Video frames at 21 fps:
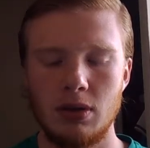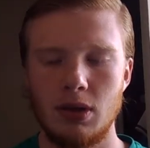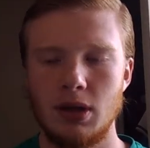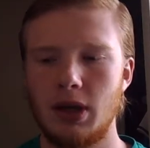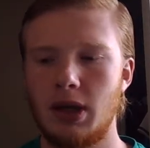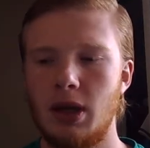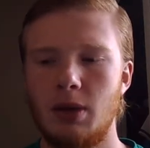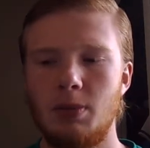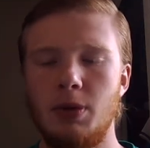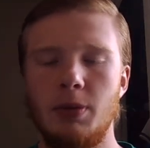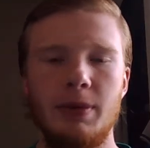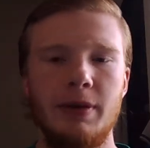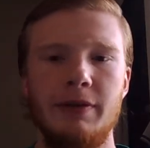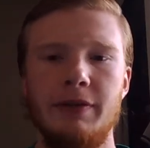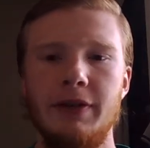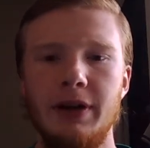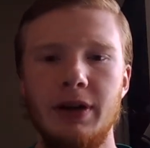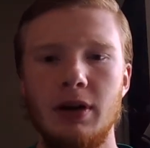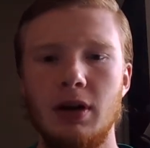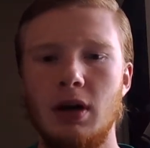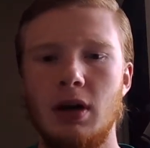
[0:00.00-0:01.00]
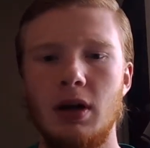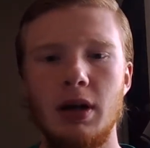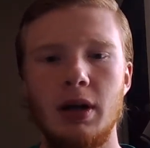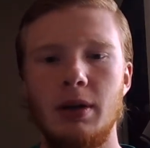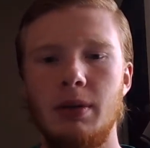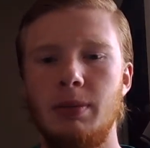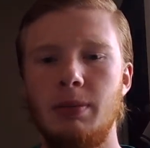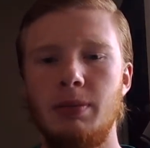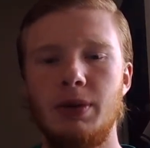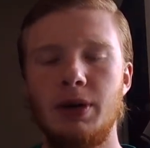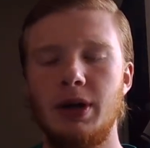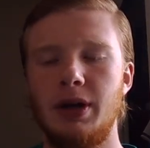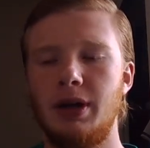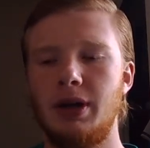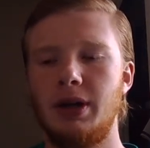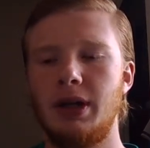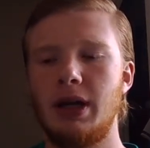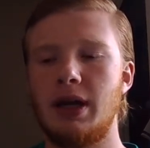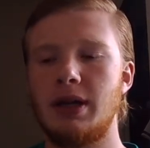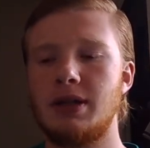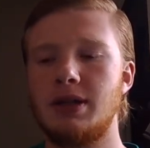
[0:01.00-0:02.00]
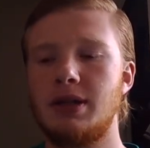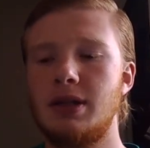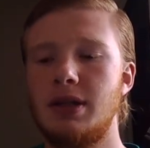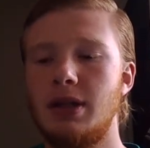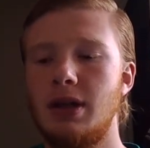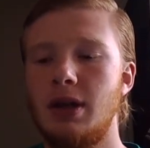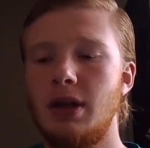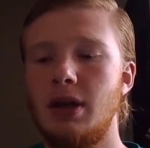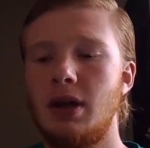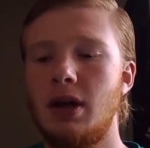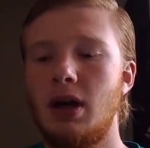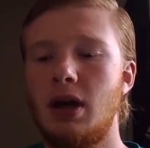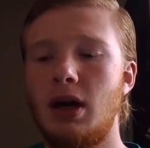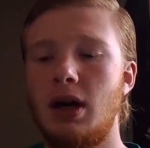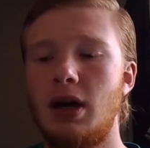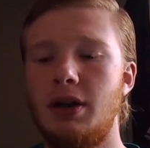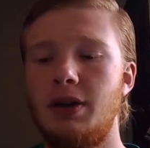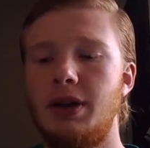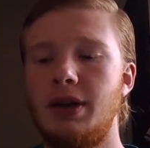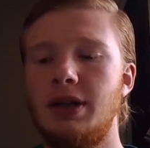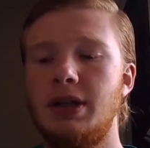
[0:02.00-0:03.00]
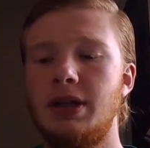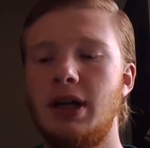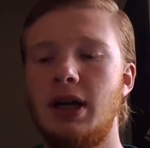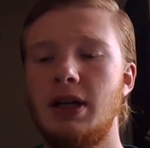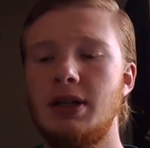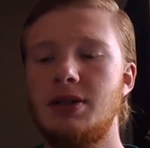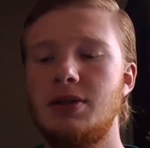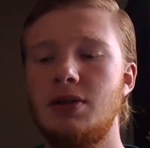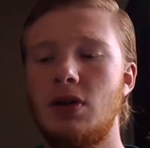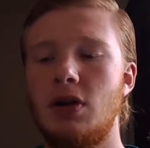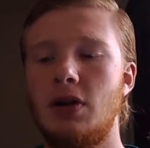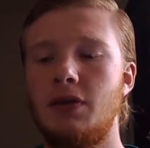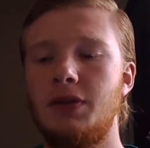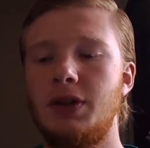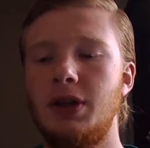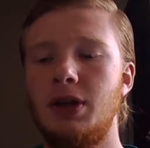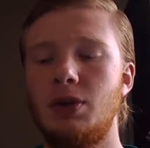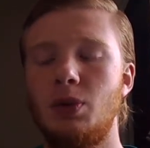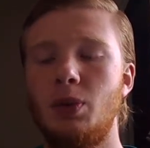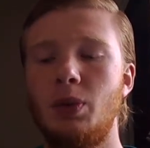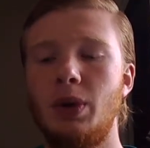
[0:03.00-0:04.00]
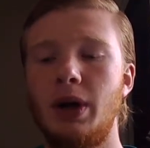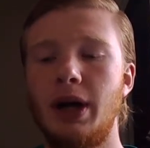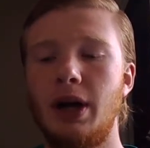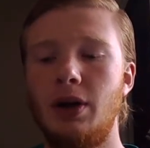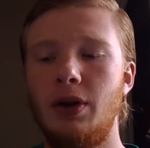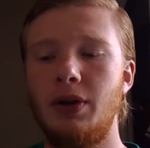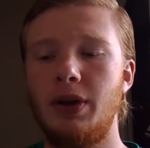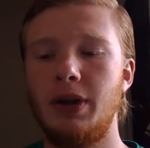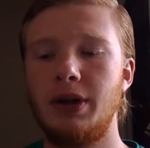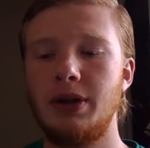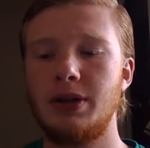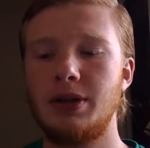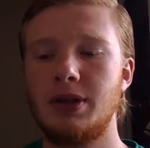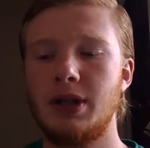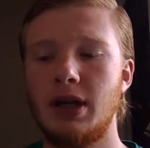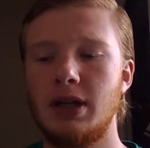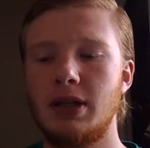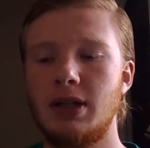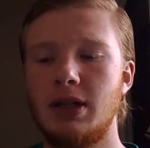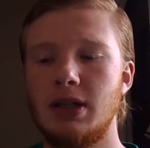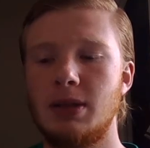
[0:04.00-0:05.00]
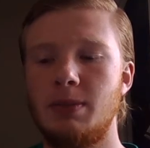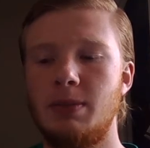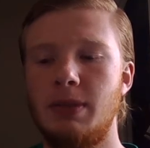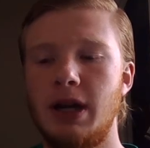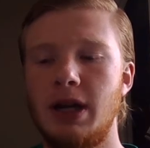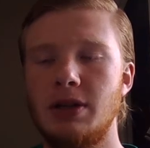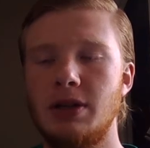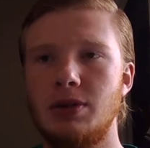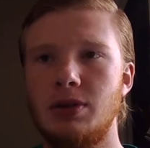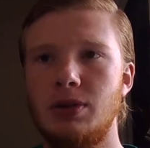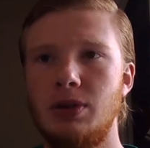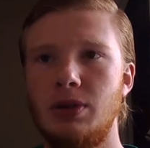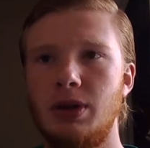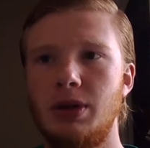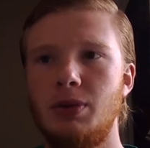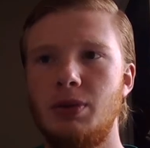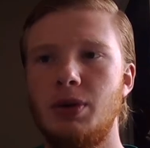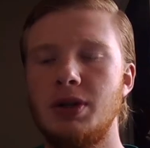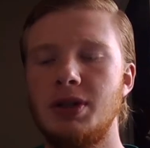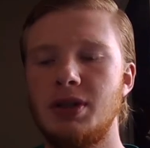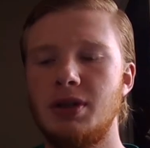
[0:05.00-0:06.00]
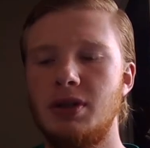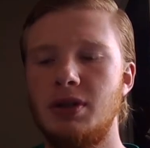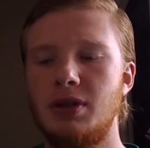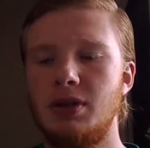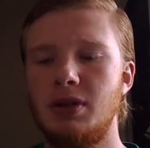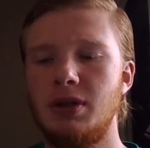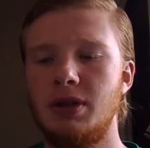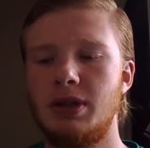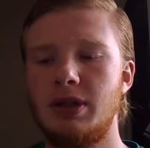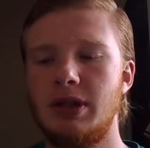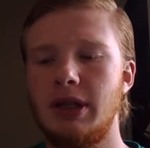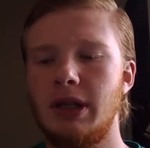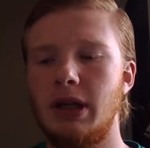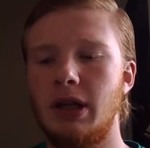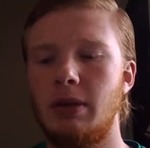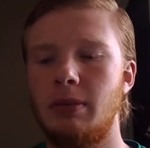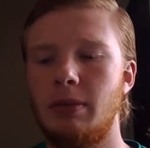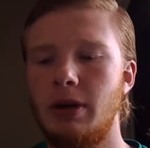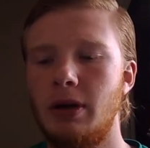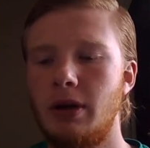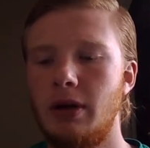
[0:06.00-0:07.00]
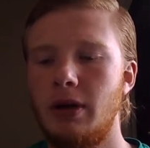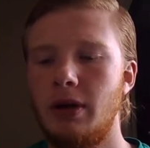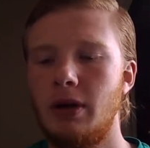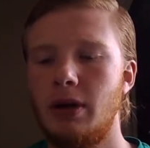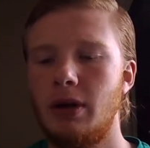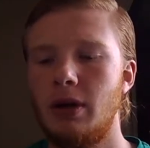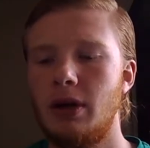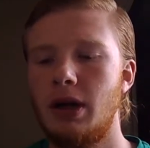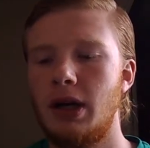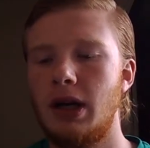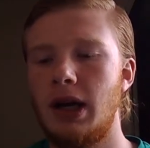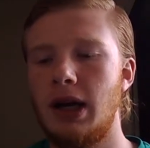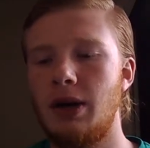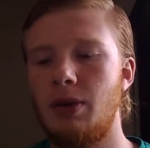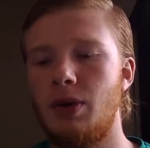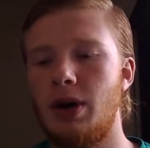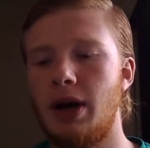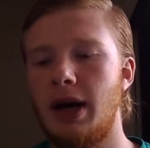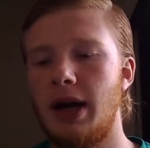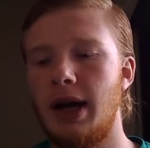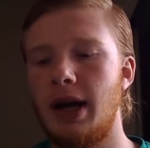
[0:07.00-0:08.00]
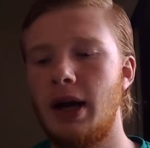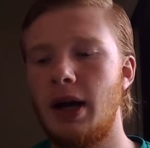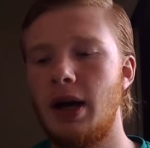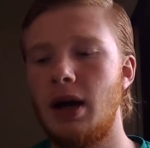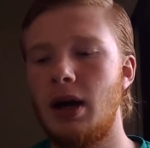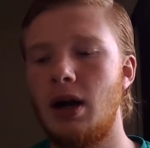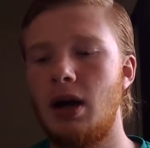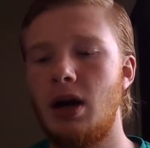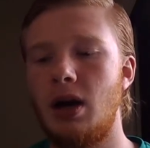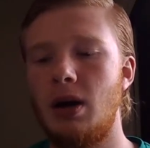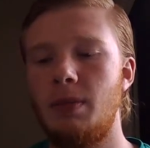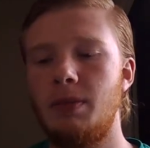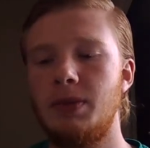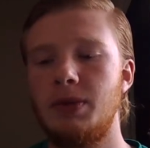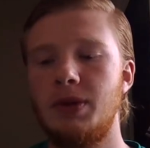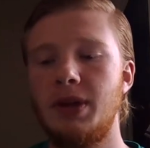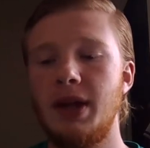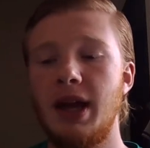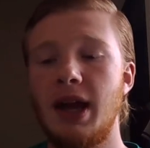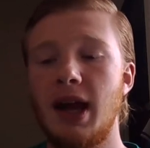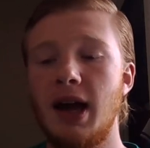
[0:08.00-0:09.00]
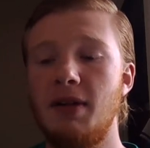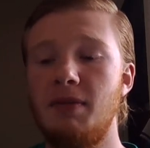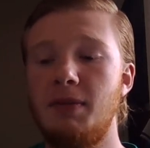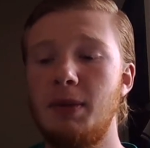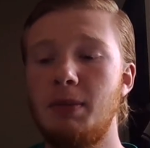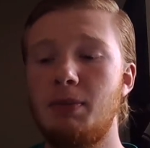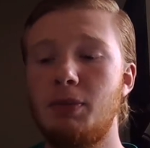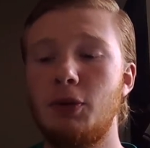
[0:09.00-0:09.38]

I can't put my finger on it, but yes, they did not start off the year well. They just got dismantled. It was a good team. Anyway, they have been